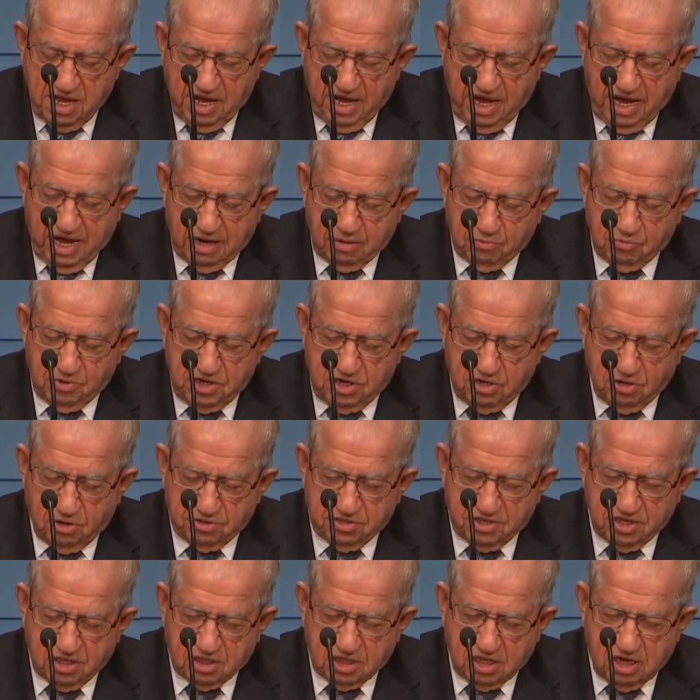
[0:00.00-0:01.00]
And we
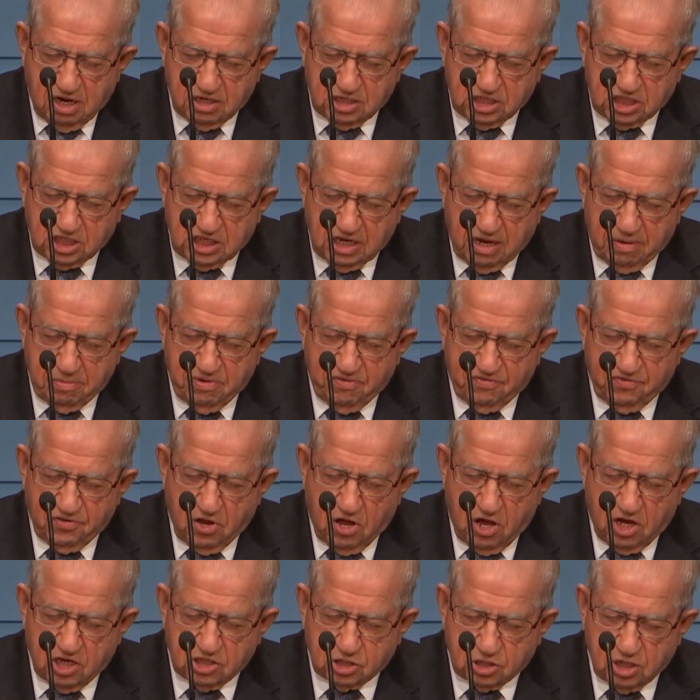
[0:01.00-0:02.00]
know that there's some have
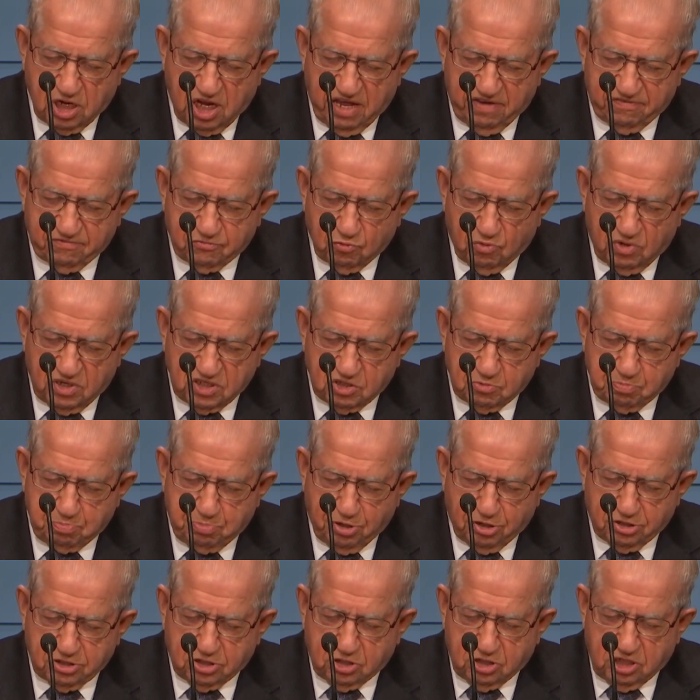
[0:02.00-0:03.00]
lost loved ones,
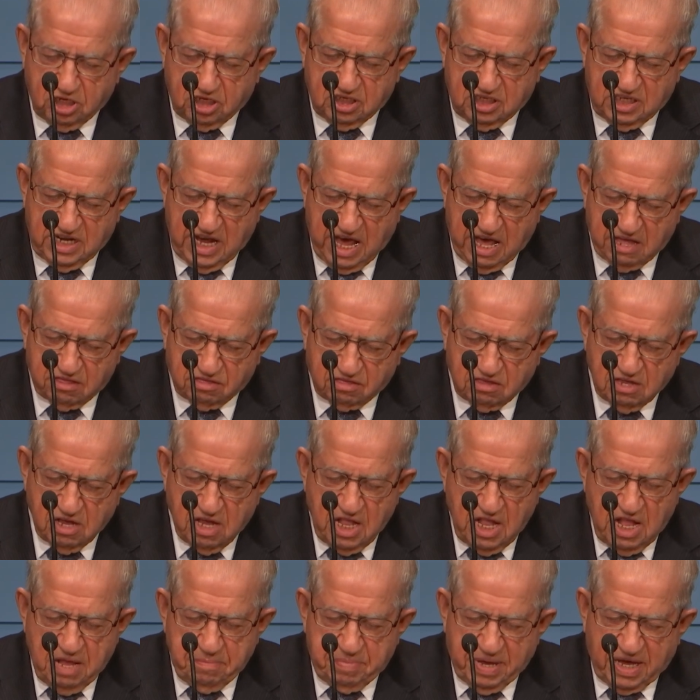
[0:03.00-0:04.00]
put to death
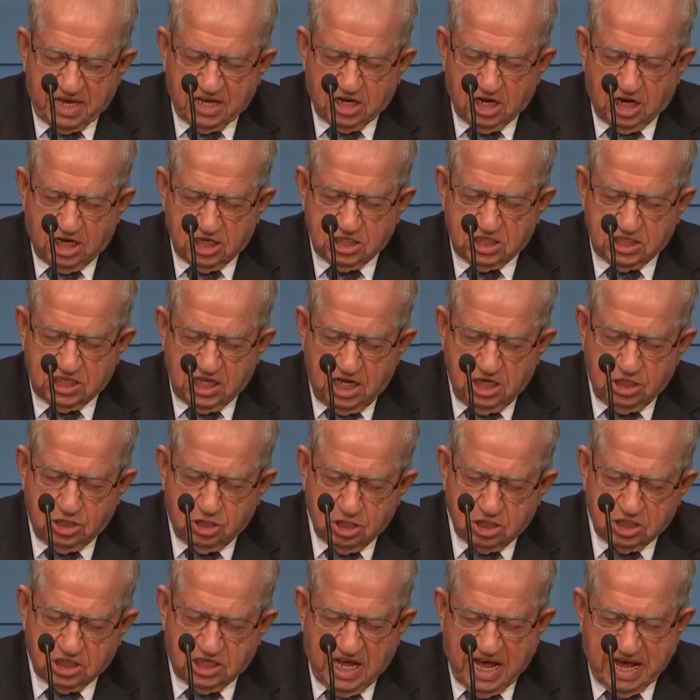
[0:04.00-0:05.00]
because they
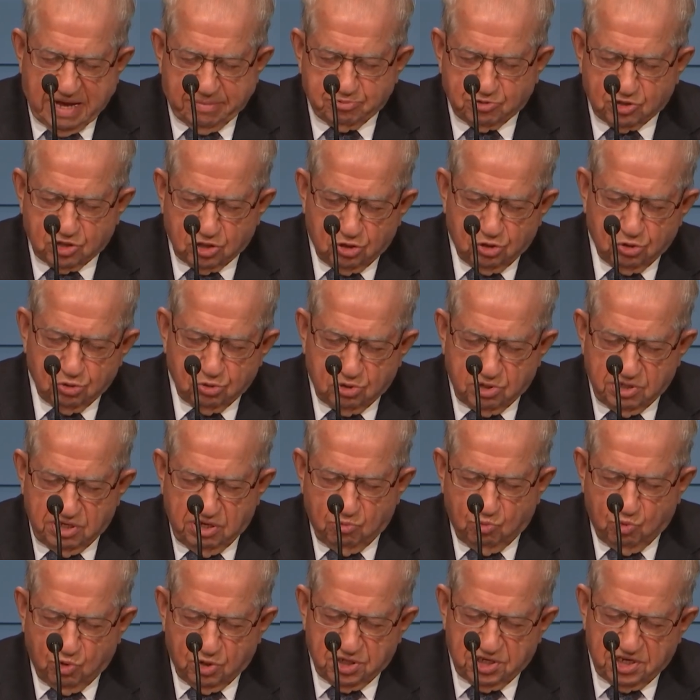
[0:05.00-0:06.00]
just
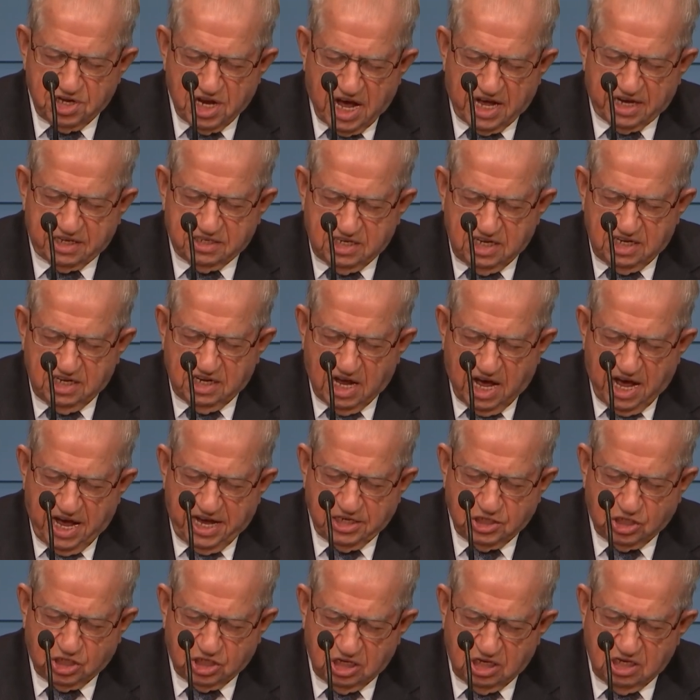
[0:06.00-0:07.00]
absolutely would not
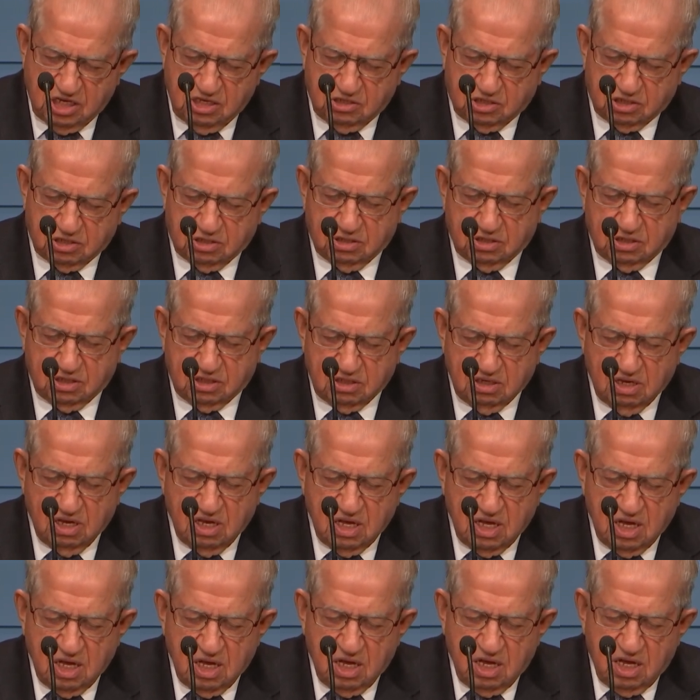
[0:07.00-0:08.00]
deny Jesus.
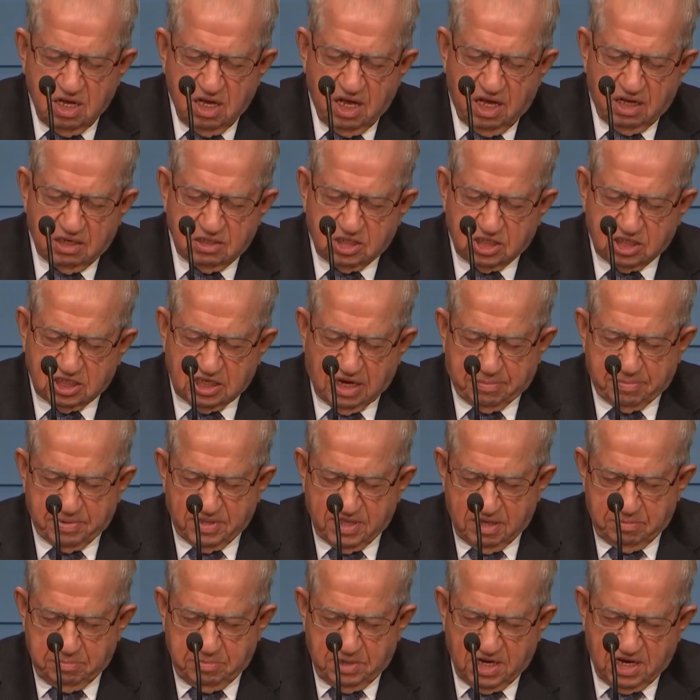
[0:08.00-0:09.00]
And some
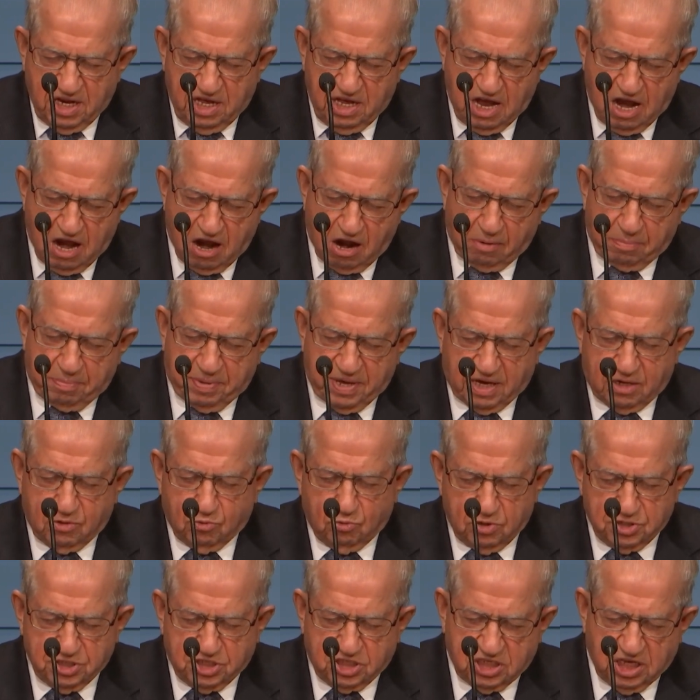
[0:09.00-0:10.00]
of them in Arabic
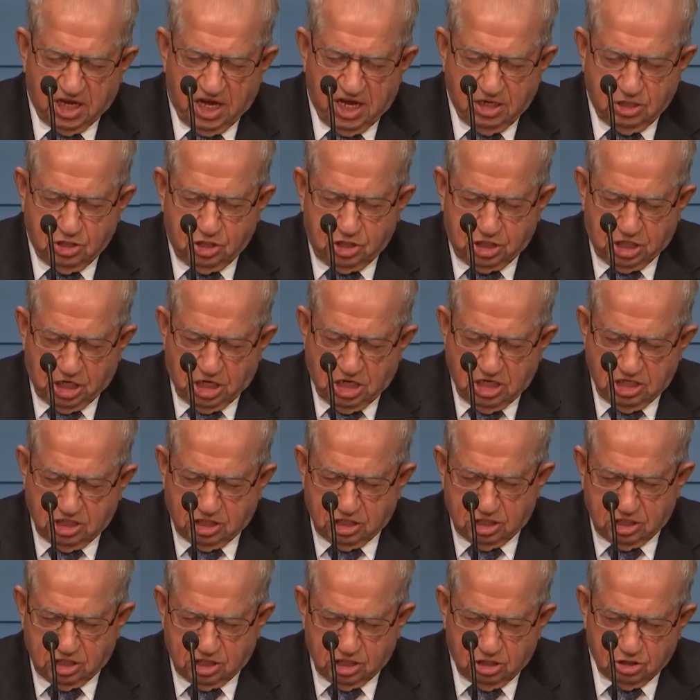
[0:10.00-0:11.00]
will say,
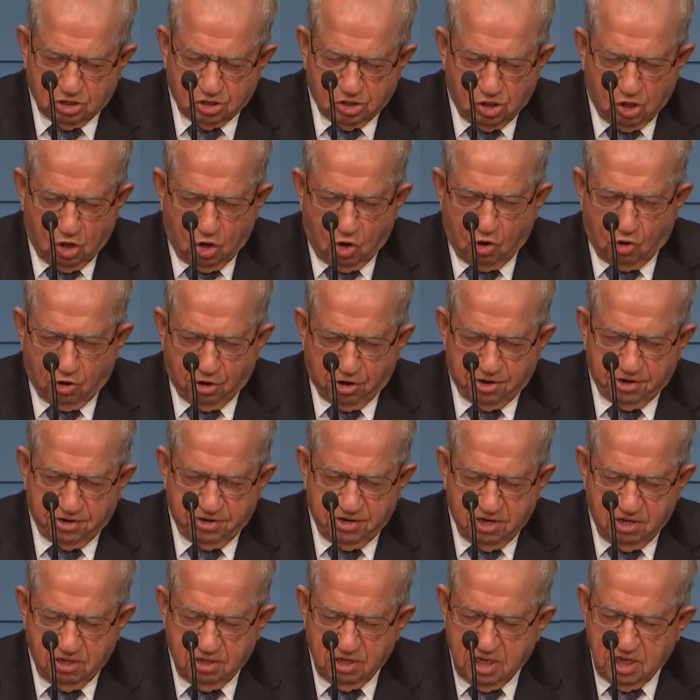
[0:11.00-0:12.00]
Jesus is
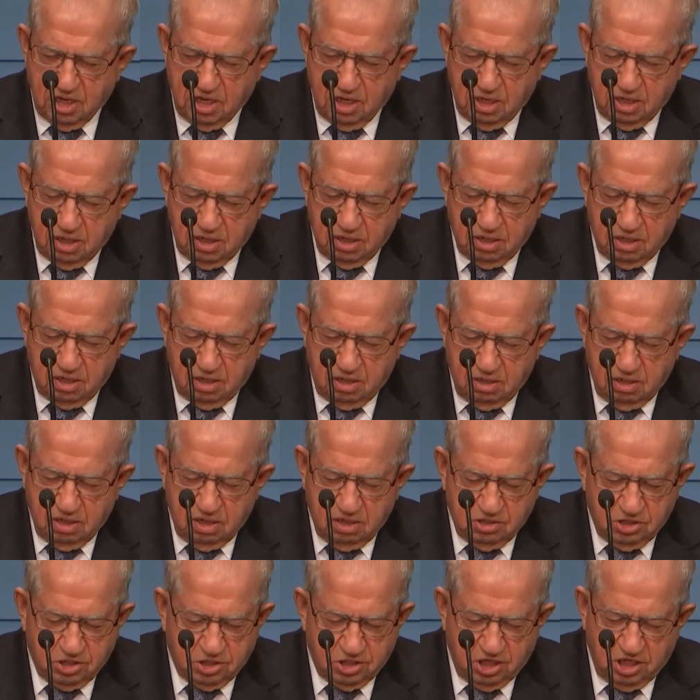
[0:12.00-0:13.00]
Lord.
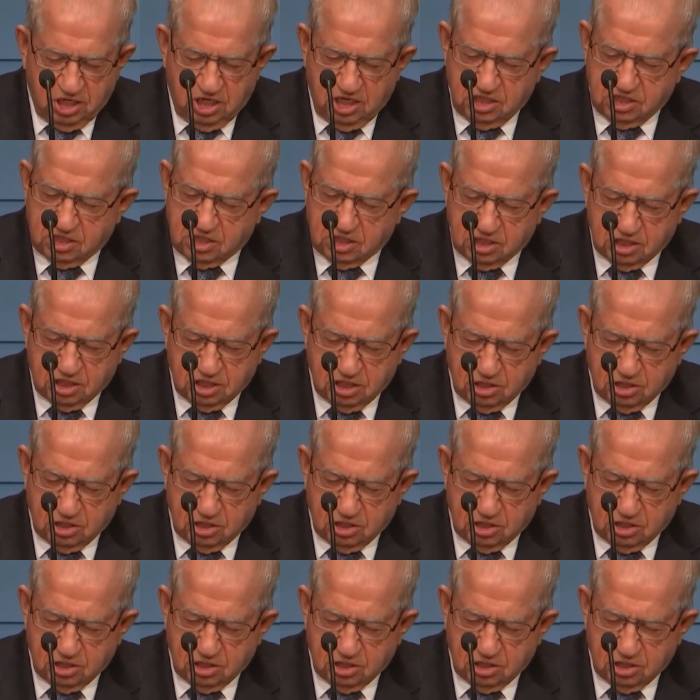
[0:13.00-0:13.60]
Jesus